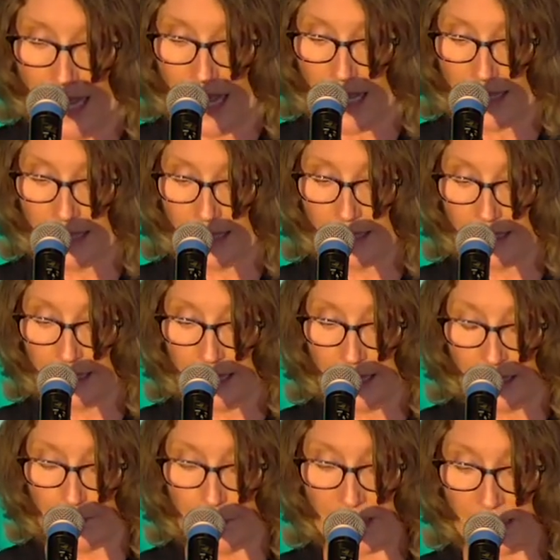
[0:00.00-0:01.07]
In, this, in
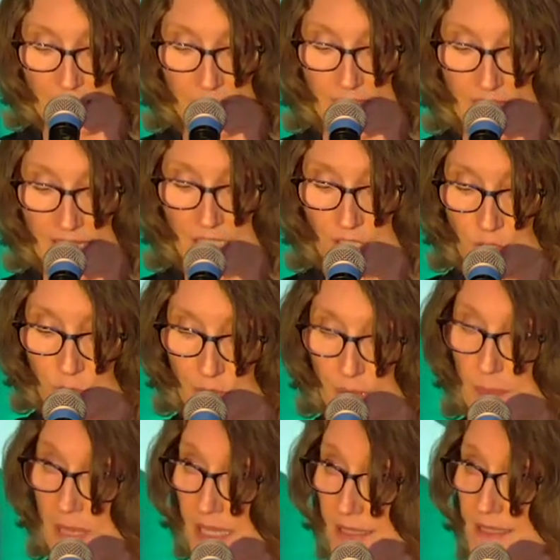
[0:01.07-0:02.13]
the midst of these three
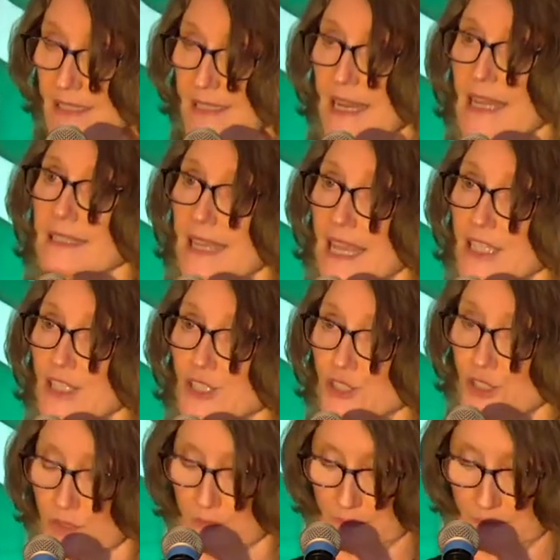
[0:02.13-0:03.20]
men stands
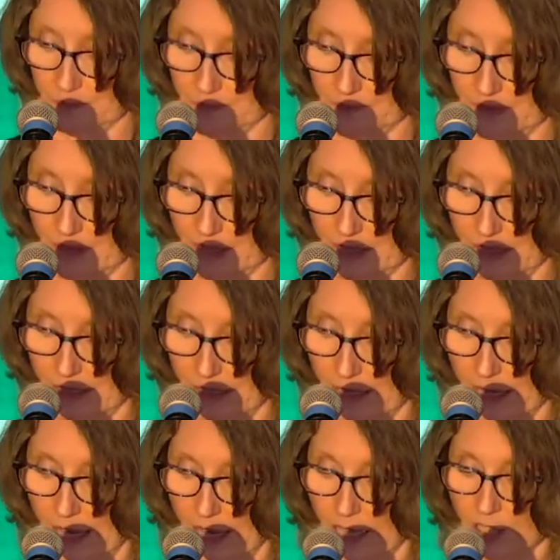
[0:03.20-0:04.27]
Esther.
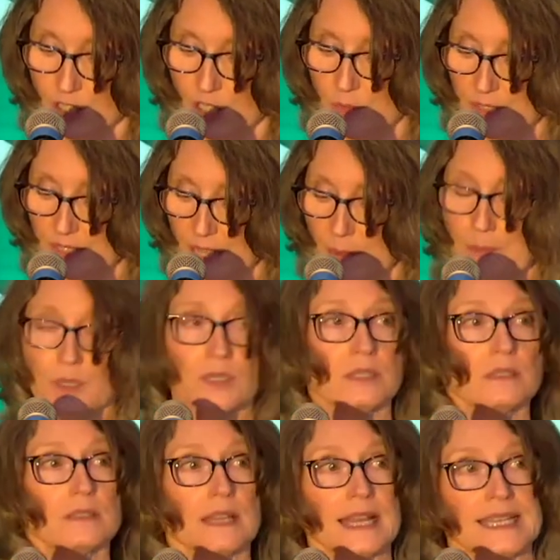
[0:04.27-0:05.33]
She was humble
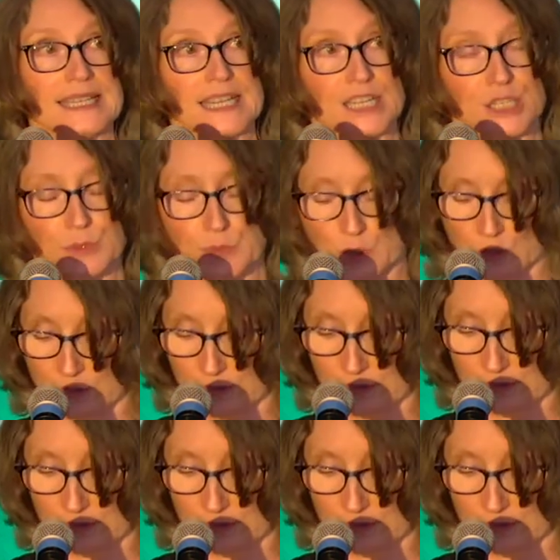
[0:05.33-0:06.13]
and teachable,